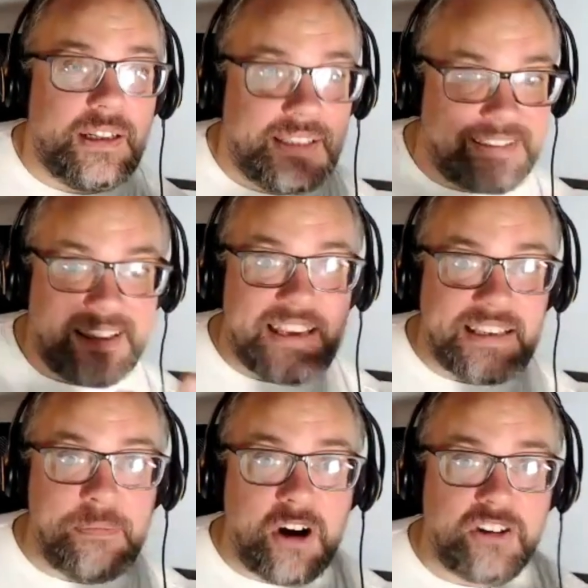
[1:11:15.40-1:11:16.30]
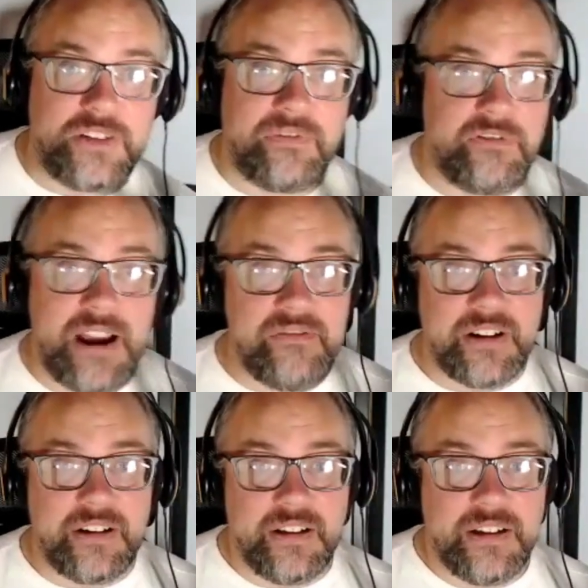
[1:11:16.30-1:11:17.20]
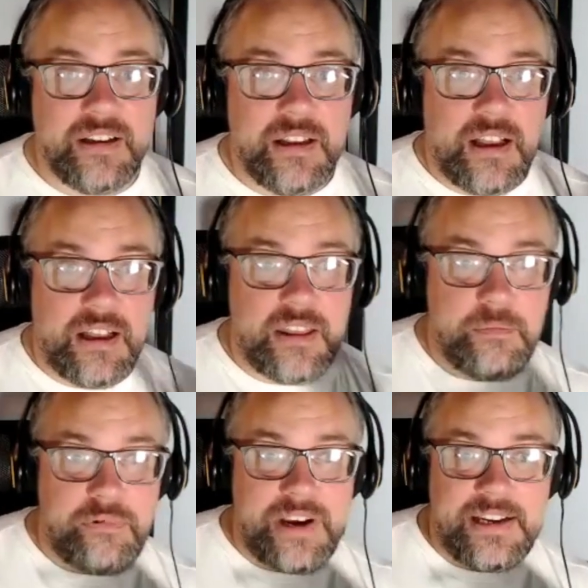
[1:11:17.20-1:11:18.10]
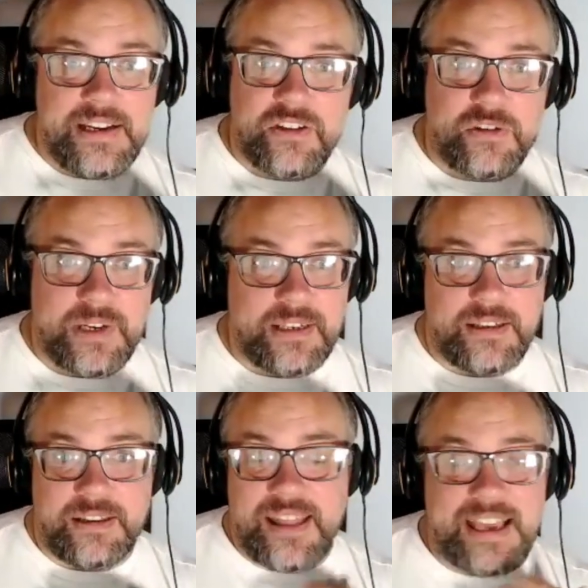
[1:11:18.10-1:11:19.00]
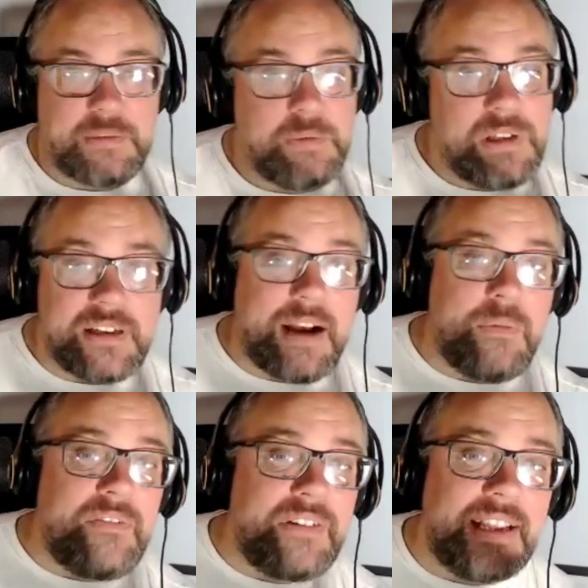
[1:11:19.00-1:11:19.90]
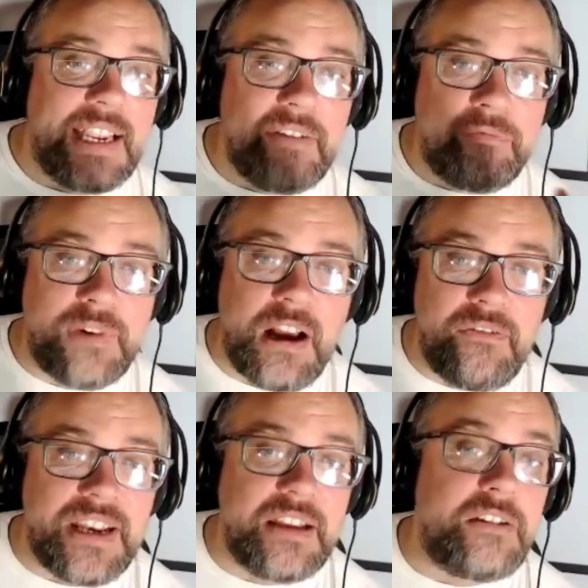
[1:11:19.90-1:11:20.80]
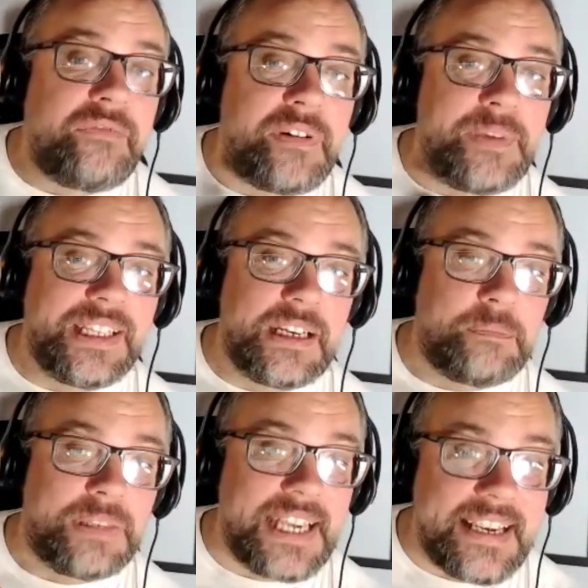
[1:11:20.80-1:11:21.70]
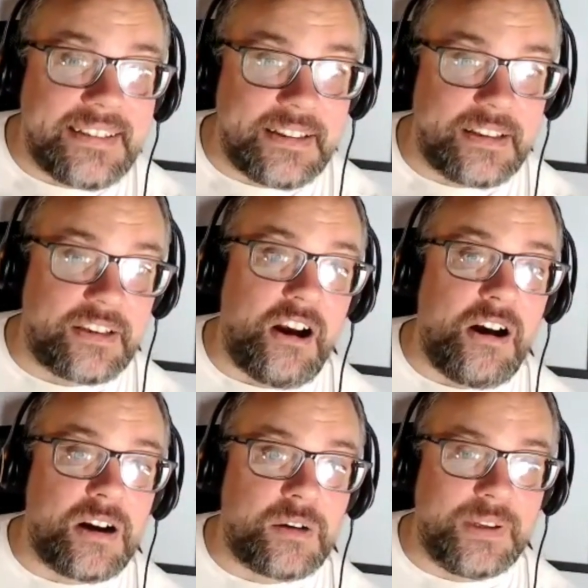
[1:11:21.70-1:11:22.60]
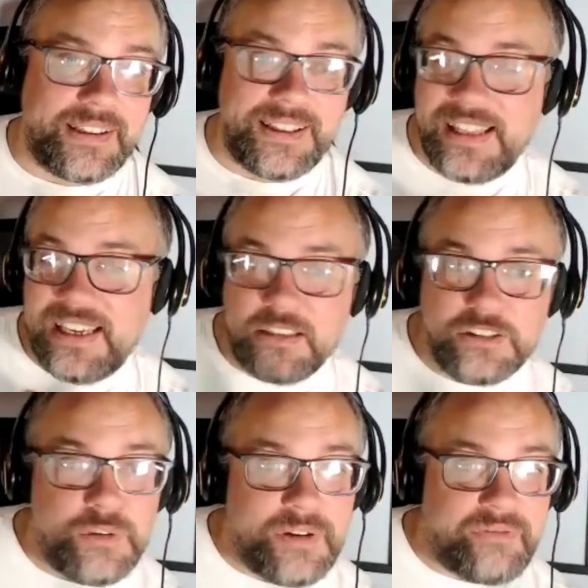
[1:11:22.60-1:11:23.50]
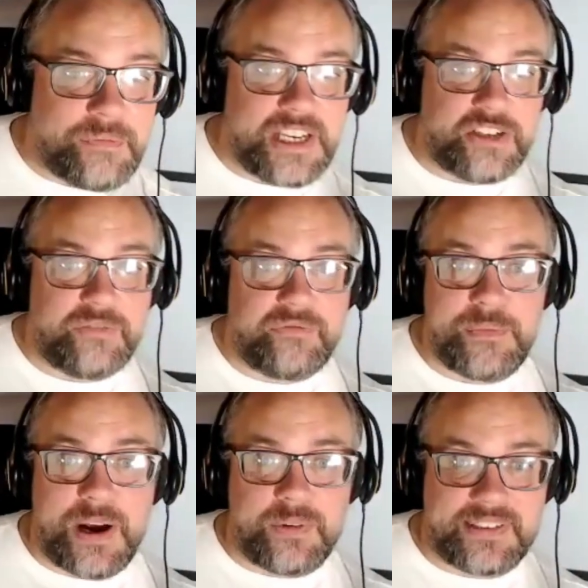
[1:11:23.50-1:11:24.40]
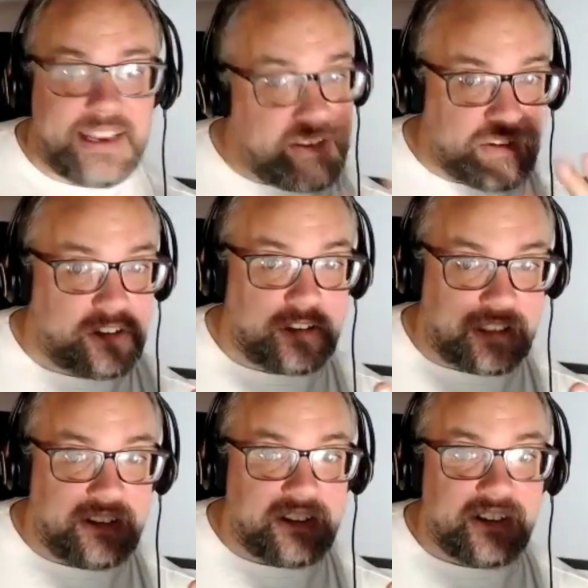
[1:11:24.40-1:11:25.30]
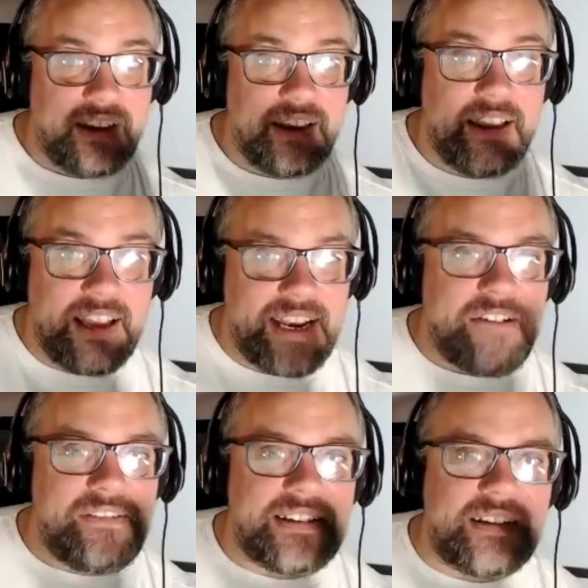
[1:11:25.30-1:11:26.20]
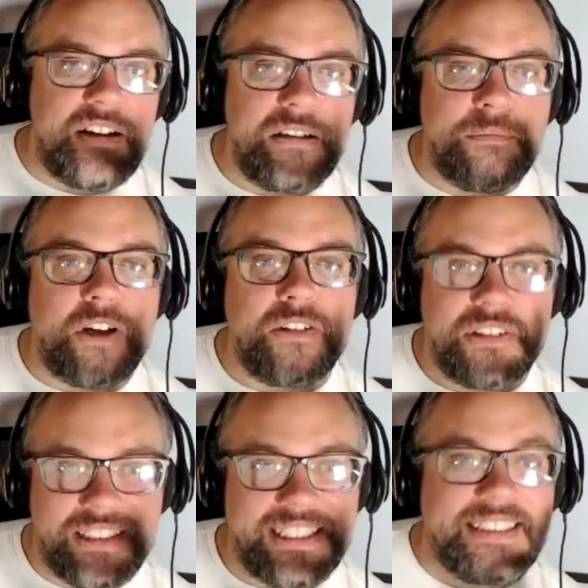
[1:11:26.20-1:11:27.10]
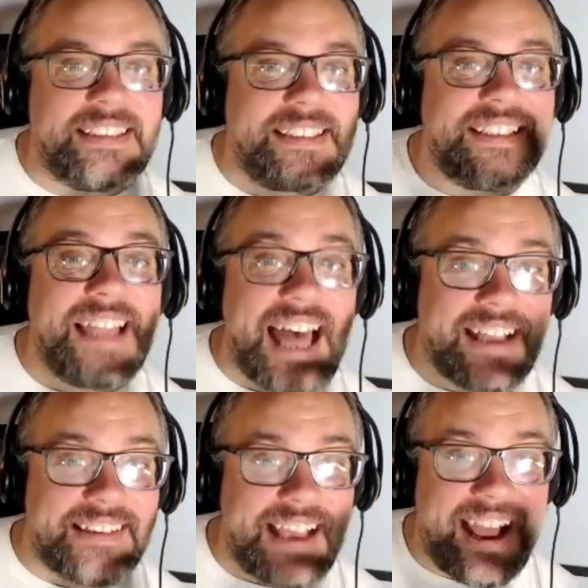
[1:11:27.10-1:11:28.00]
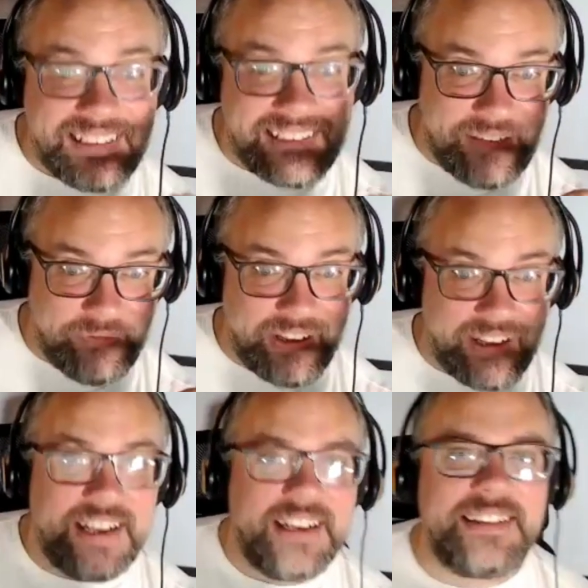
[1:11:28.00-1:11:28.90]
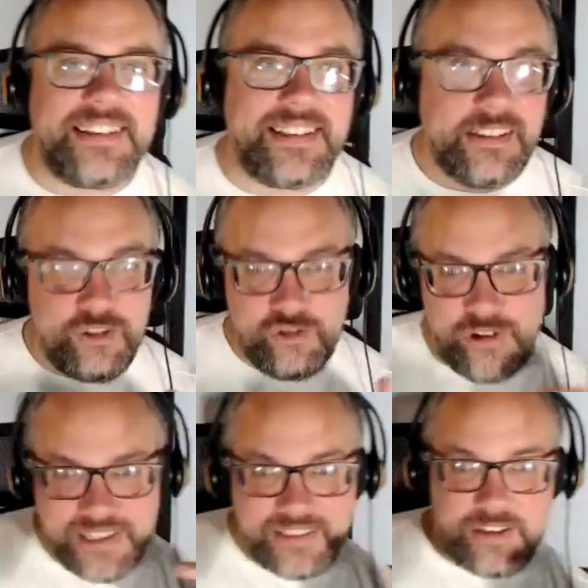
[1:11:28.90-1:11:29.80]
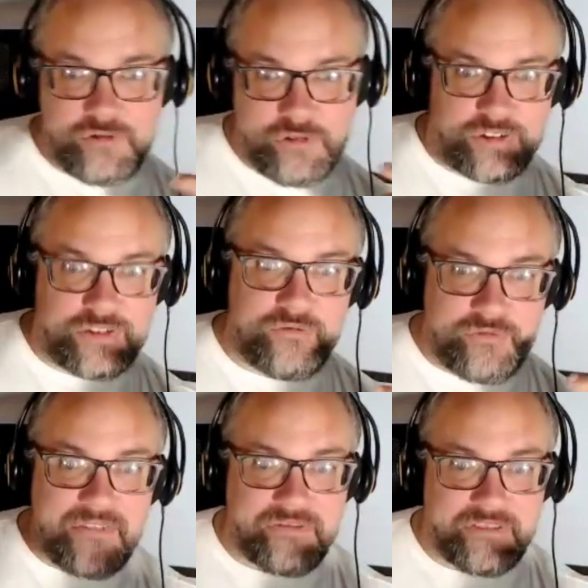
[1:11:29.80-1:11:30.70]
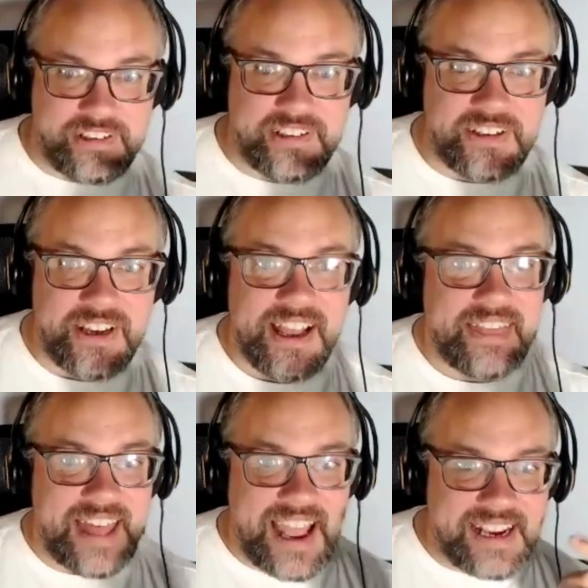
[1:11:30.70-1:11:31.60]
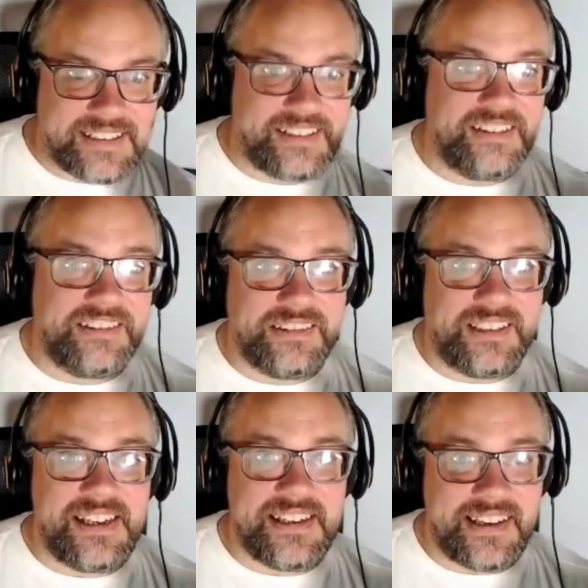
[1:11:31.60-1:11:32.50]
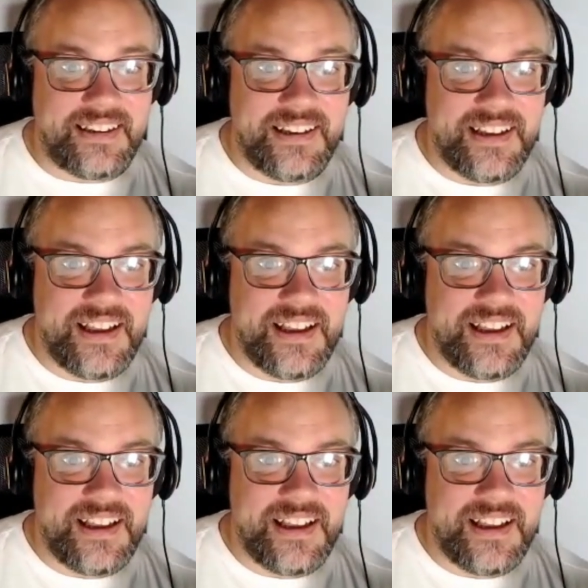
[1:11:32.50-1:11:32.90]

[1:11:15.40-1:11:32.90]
There's less margin for error. And the brain is doing less work. However, if we are in an unfamiliar place in the dark with little new information from our sense organs, and our internal model is still as active and still trying to cross-reference that external data.